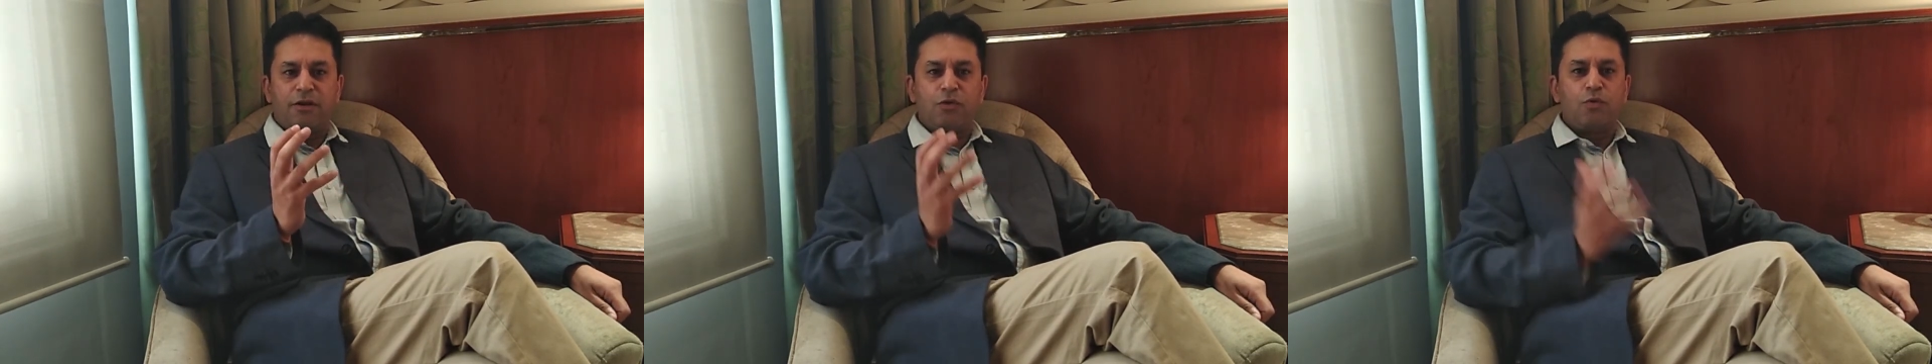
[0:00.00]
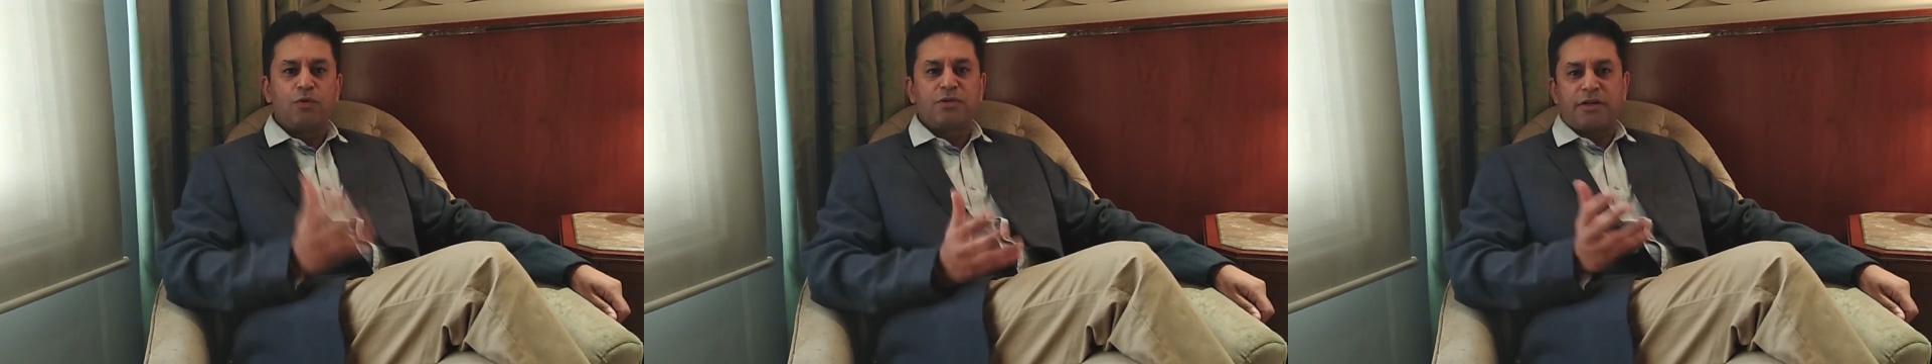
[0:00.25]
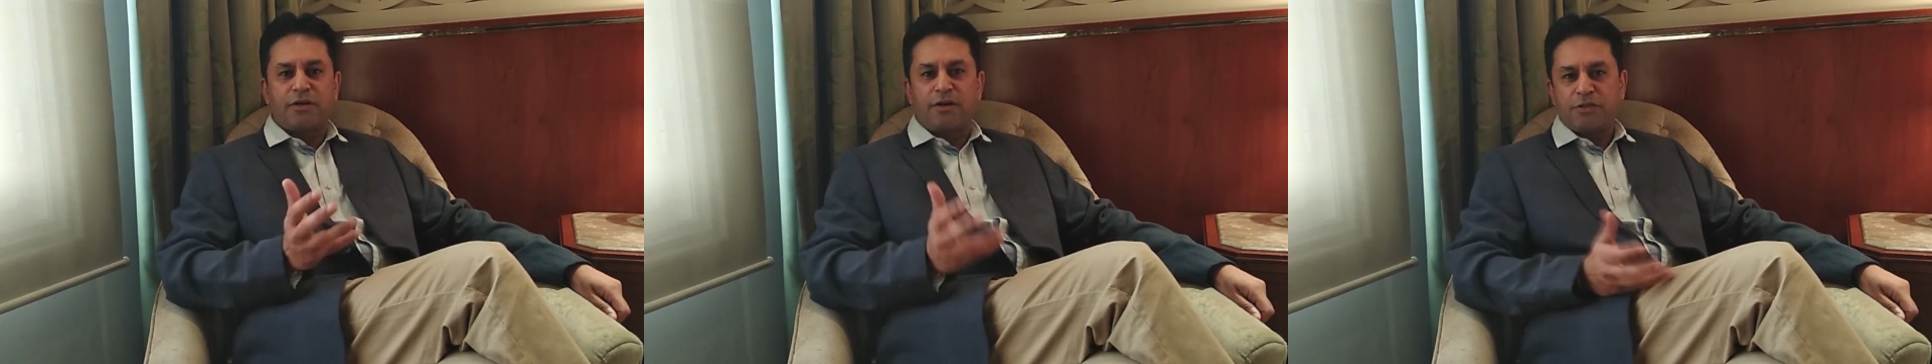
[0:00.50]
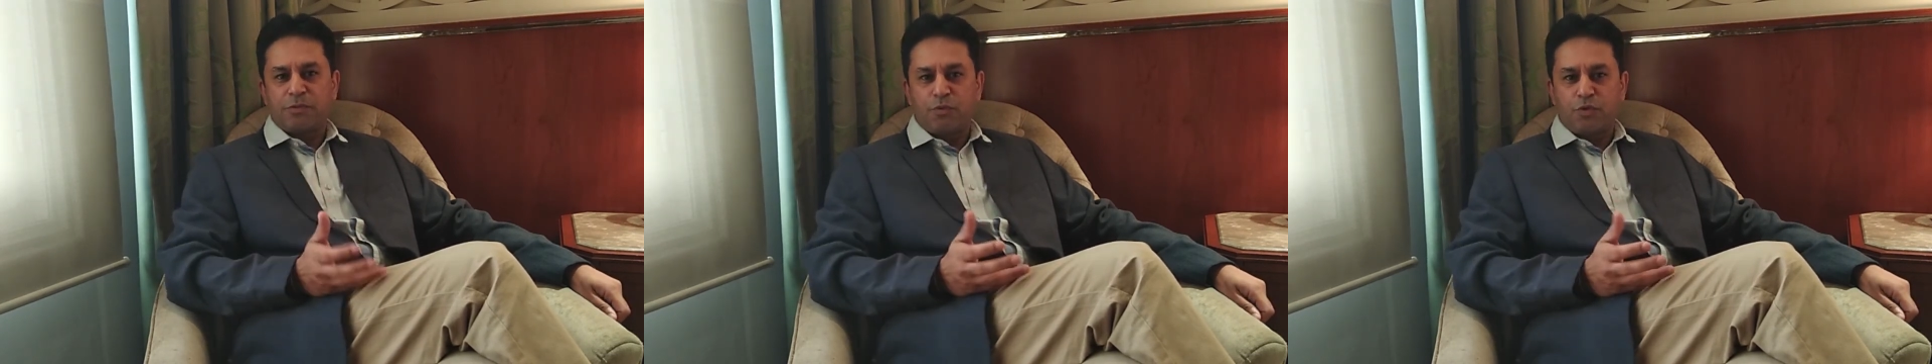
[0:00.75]
tools at our
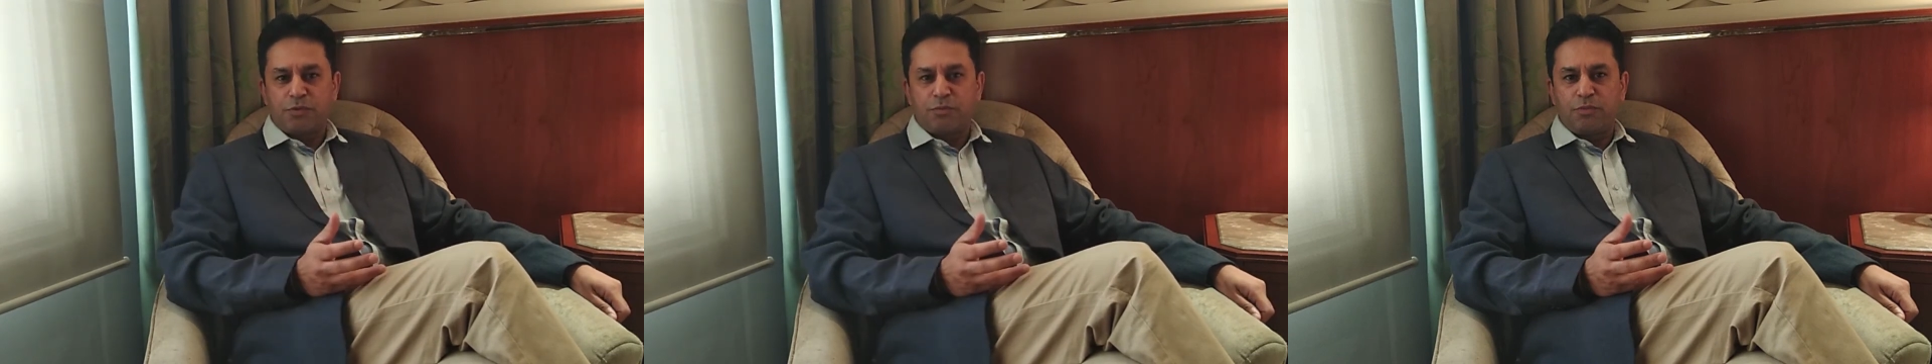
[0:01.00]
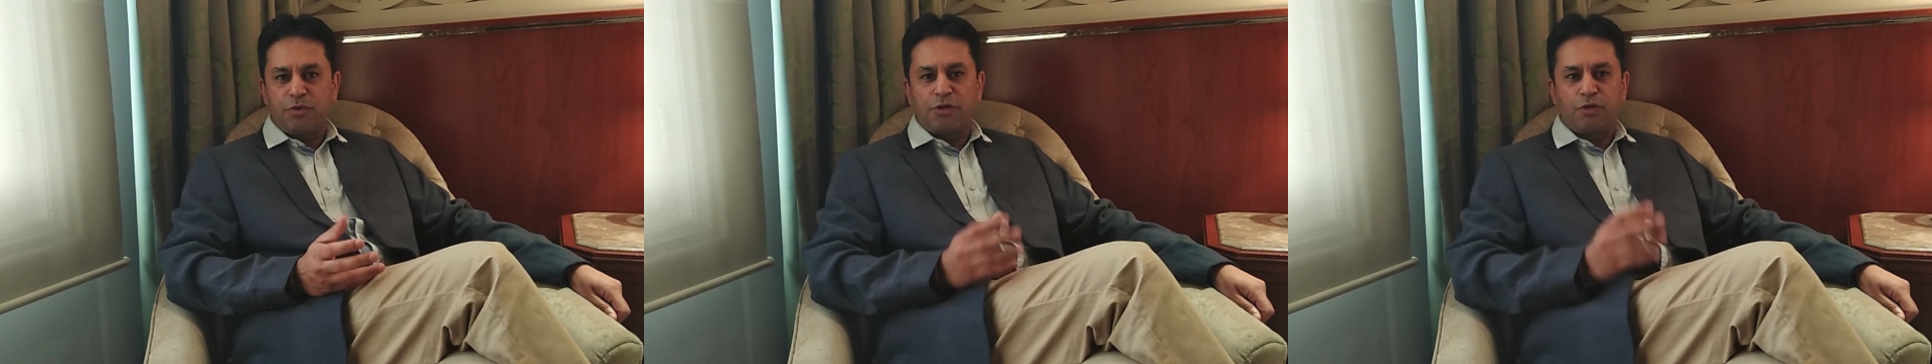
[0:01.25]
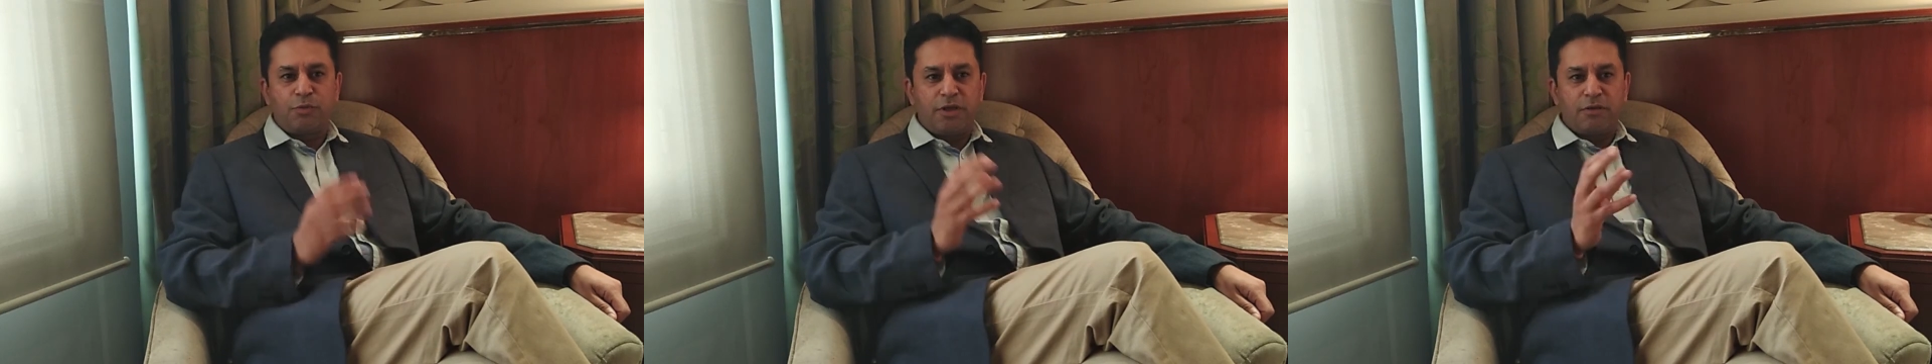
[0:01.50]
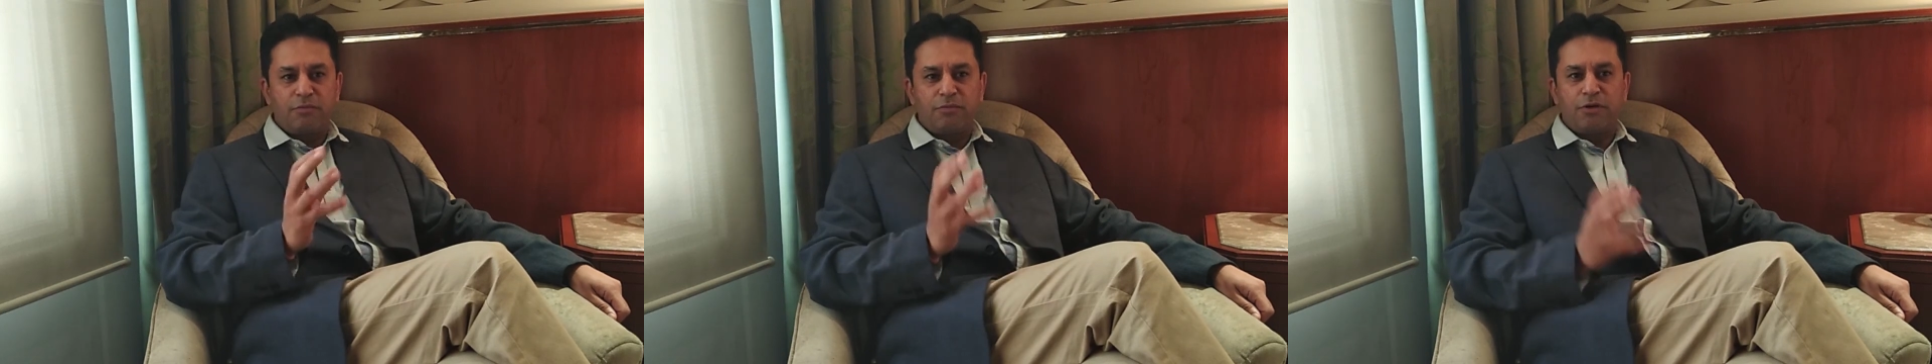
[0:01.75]
disposal to
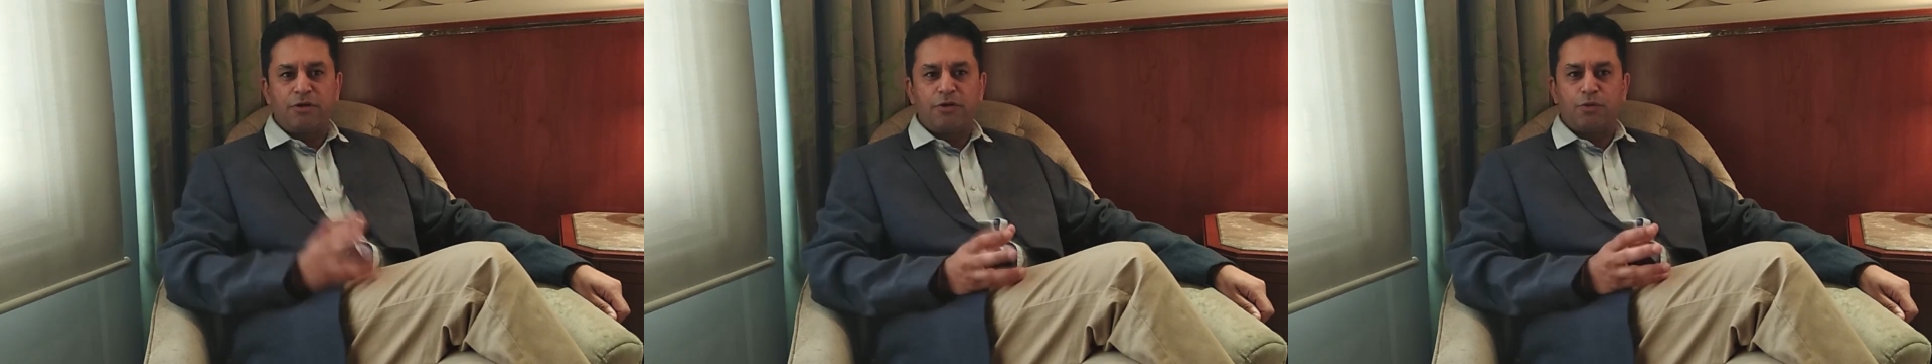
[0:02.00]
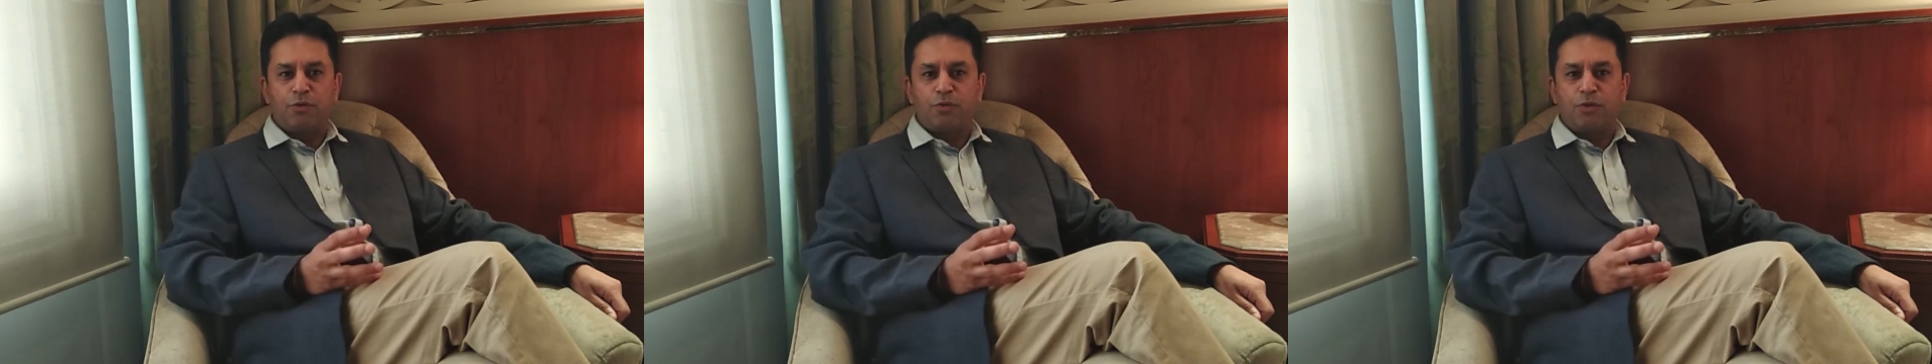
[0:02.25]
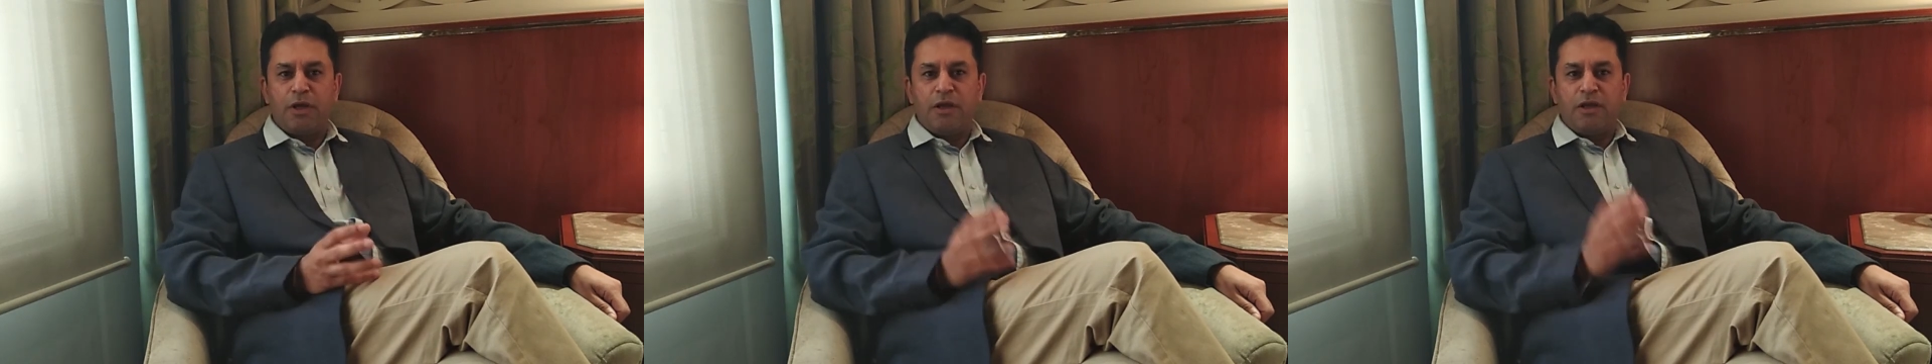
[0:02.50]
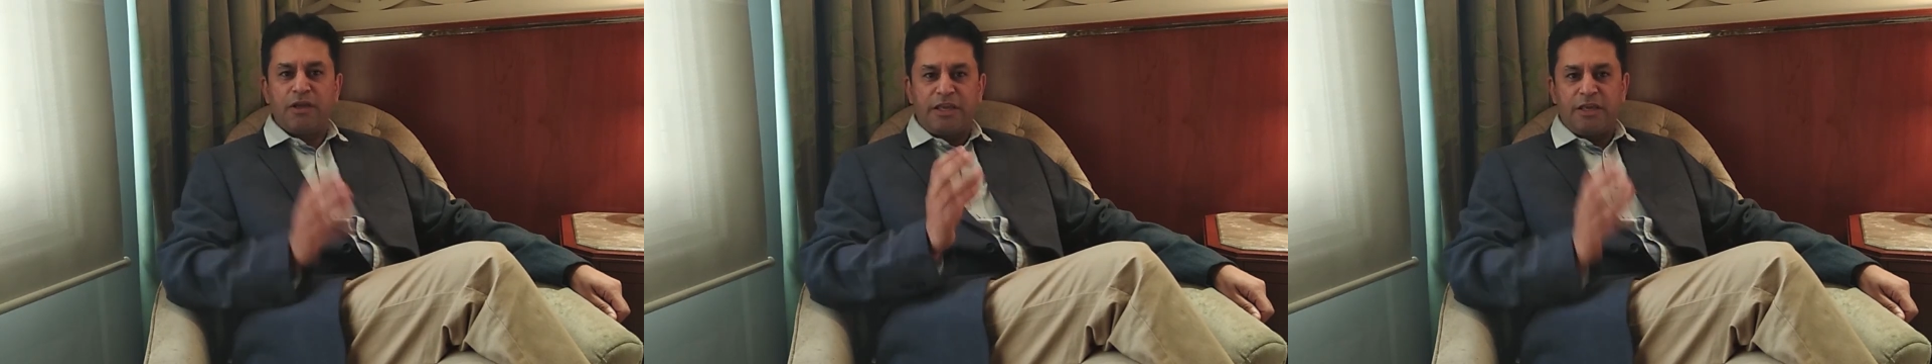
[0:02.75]
be able
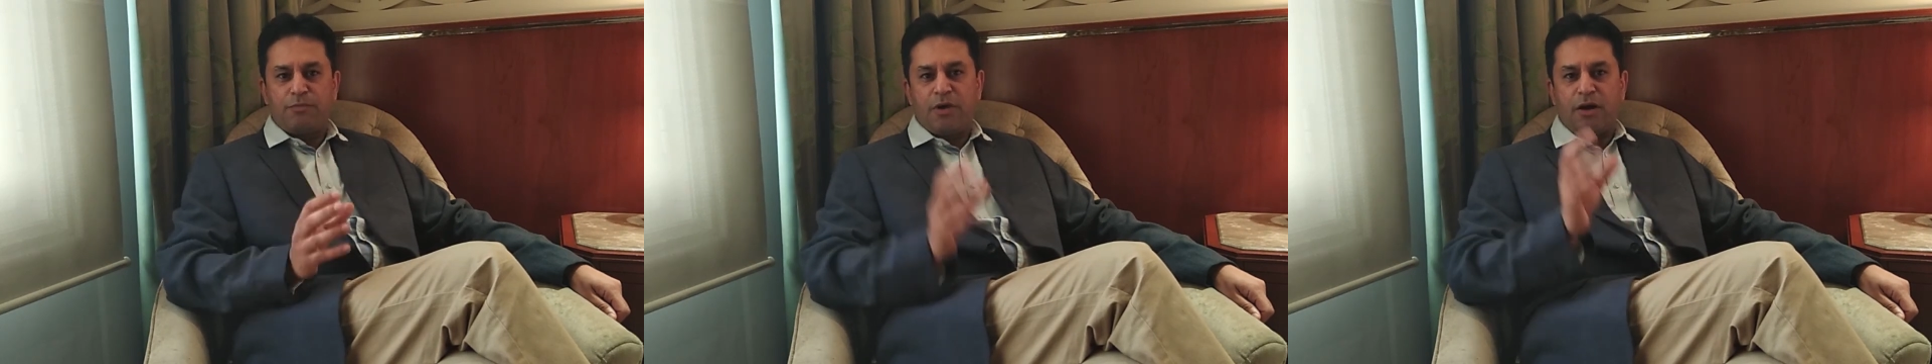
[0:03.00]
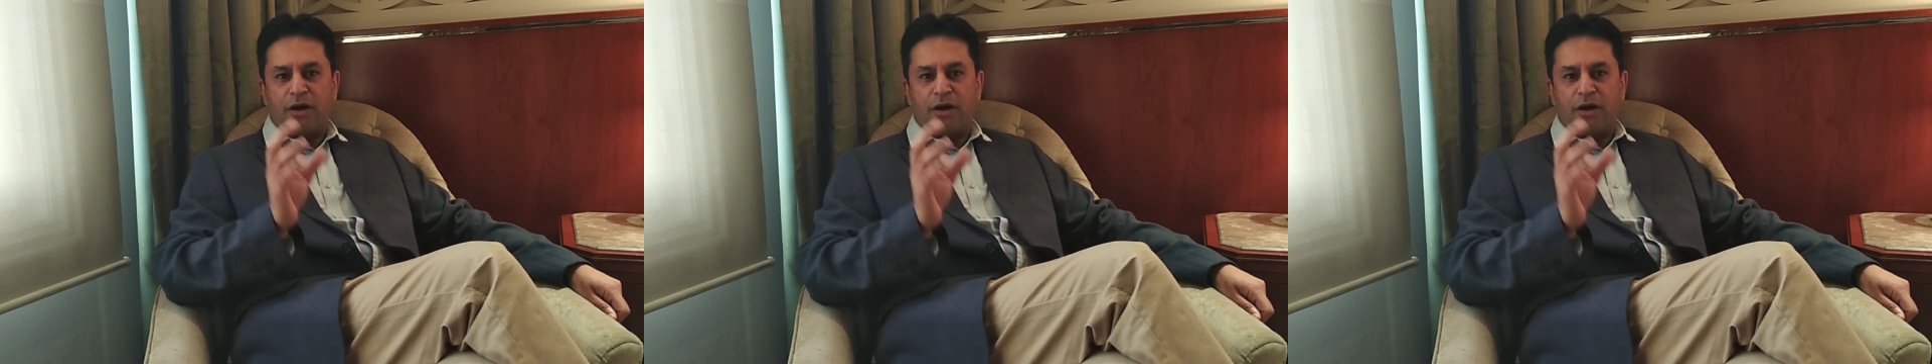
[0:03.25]
to keep